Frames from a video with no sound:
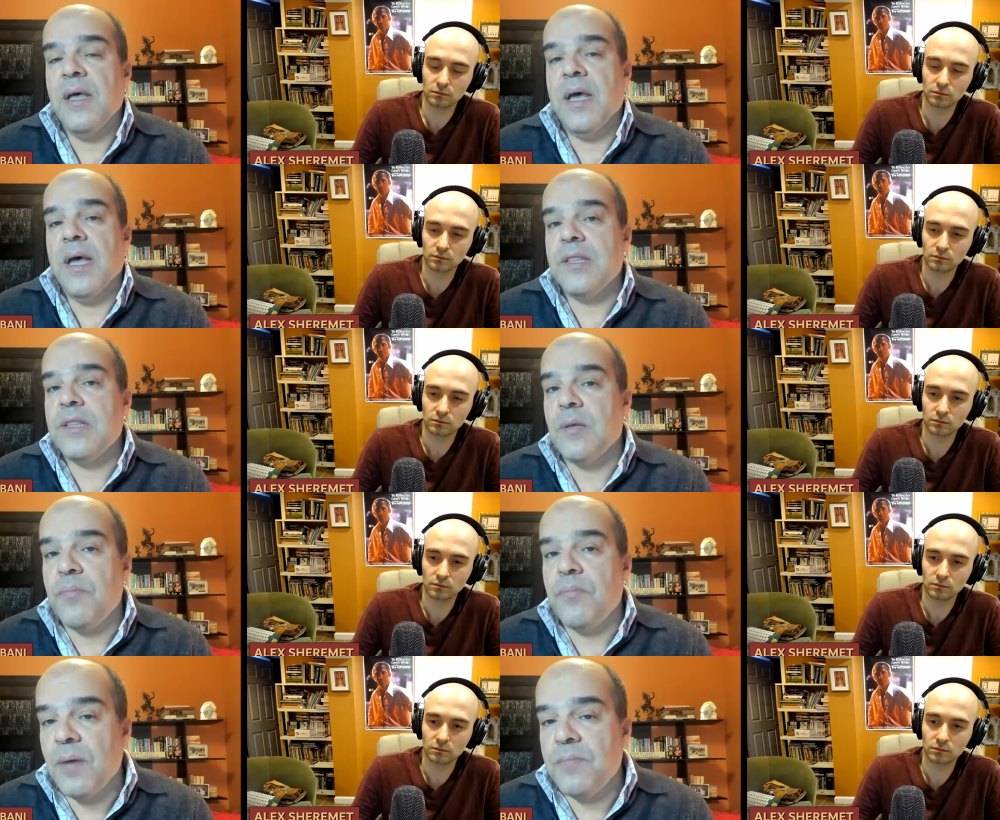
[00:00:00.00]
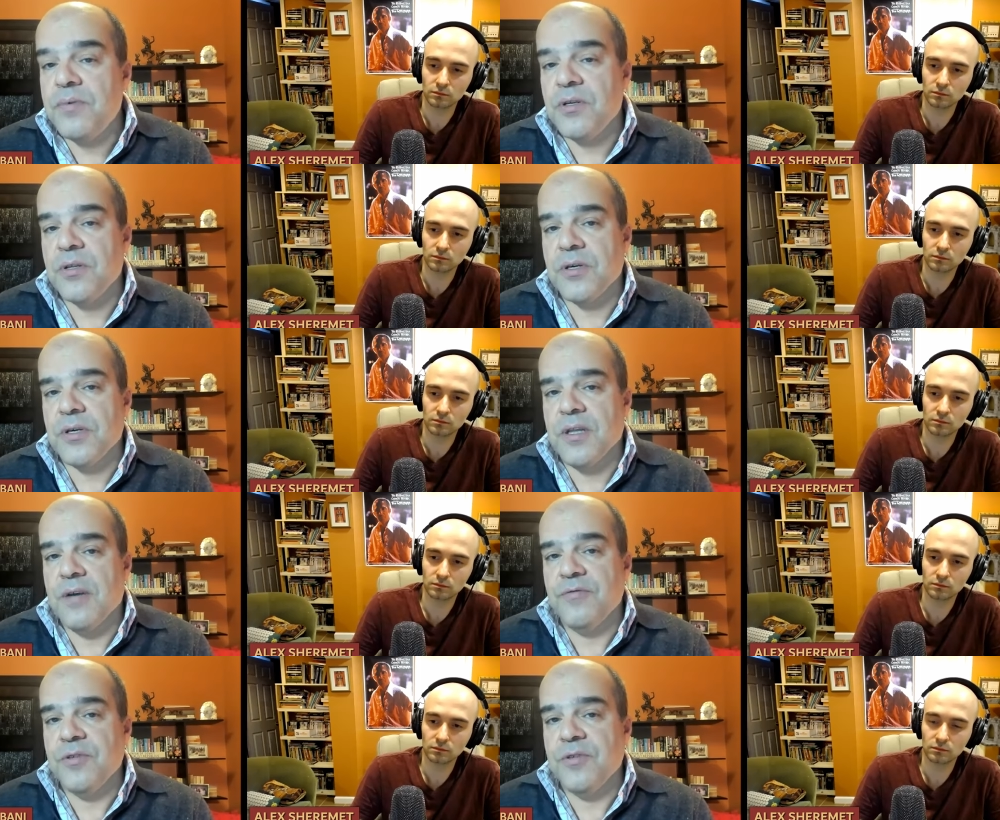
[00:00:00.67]
Speaker 1: at the popular
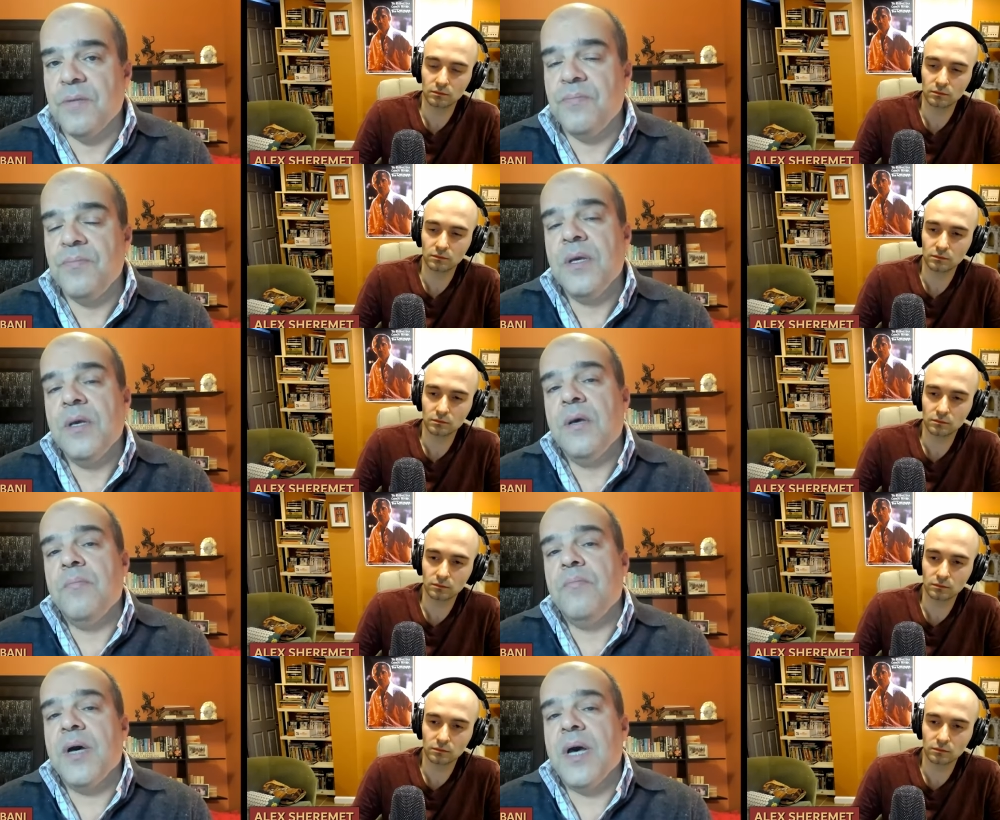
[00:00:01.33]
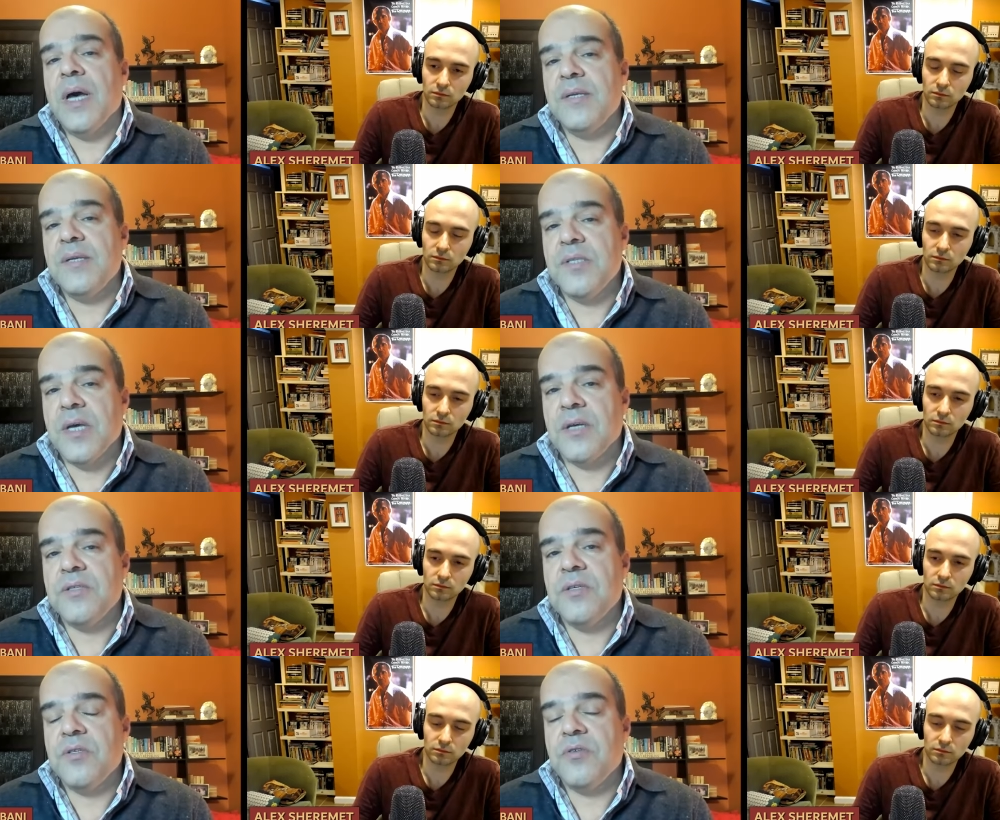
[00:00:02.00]
level, but has
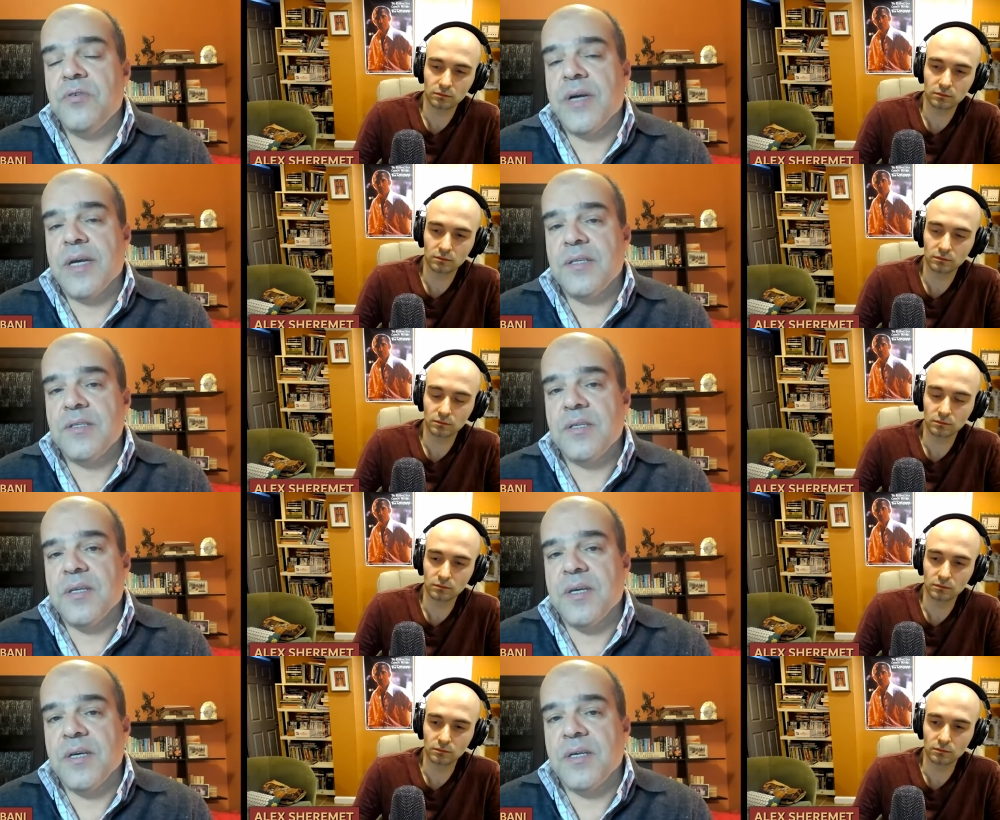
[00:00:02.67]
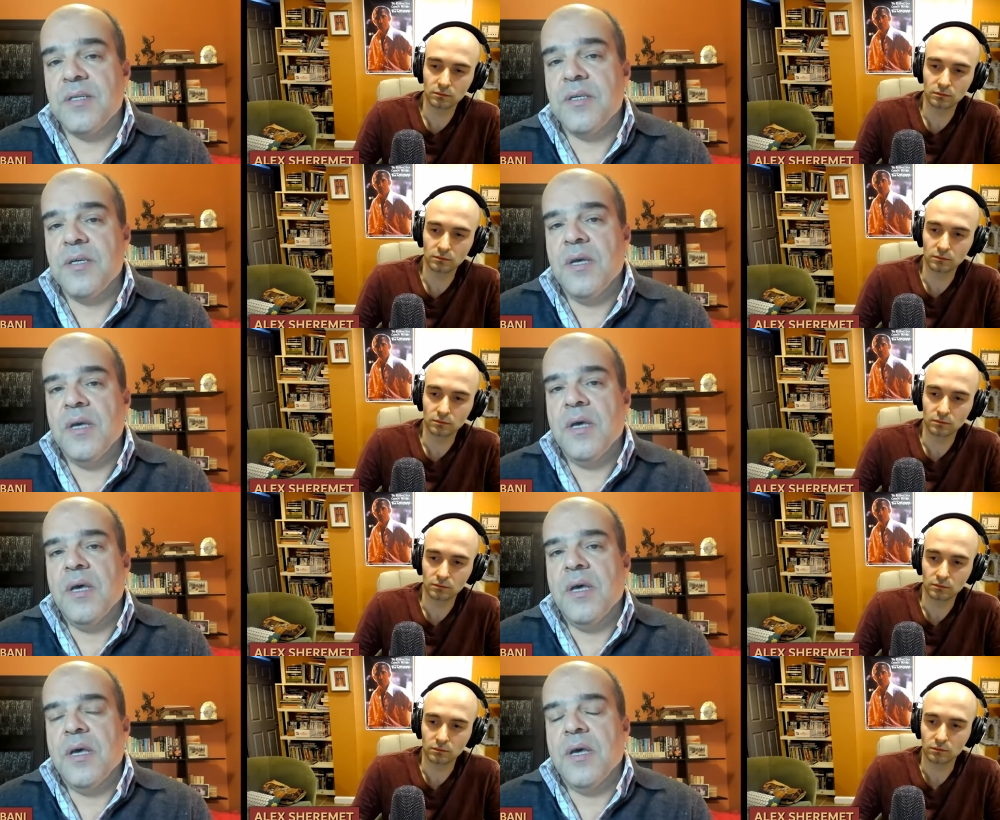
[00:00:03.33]
yet to translate
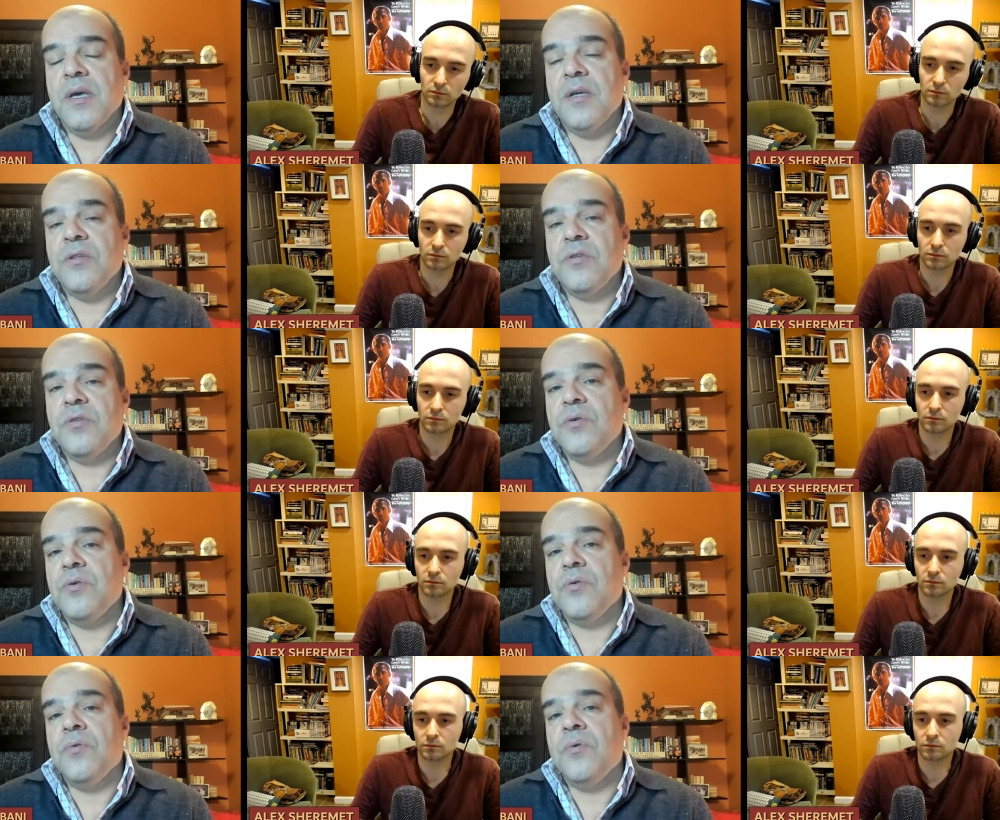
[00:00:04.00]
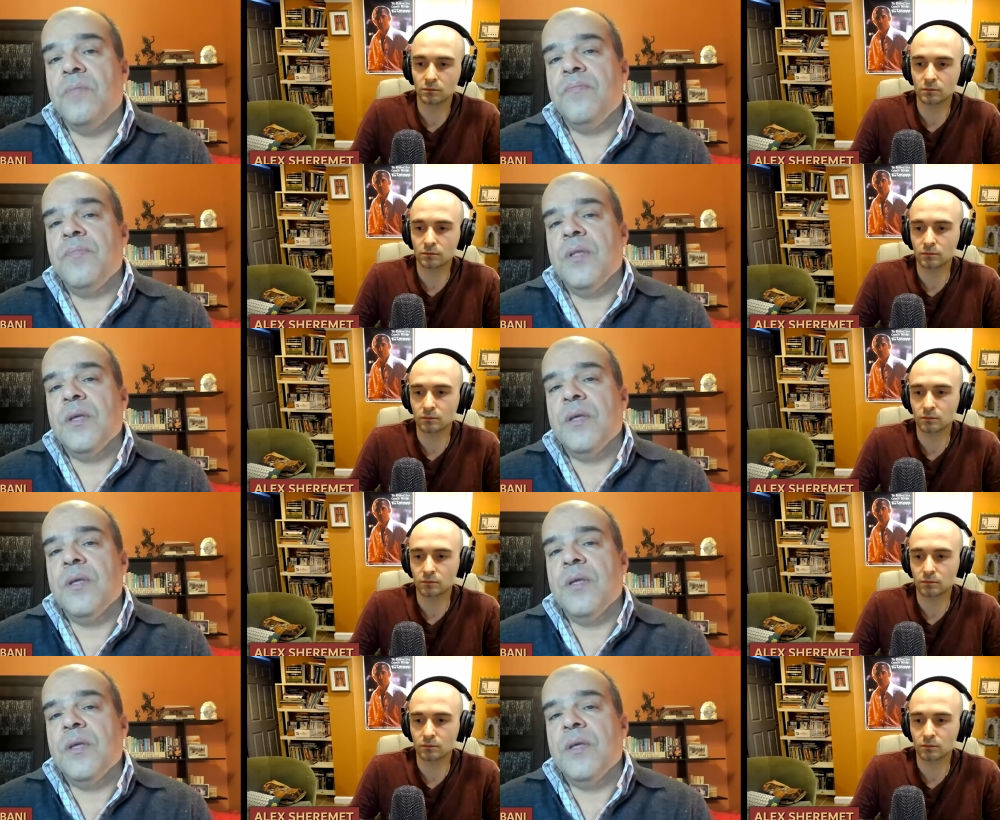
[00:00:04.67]
into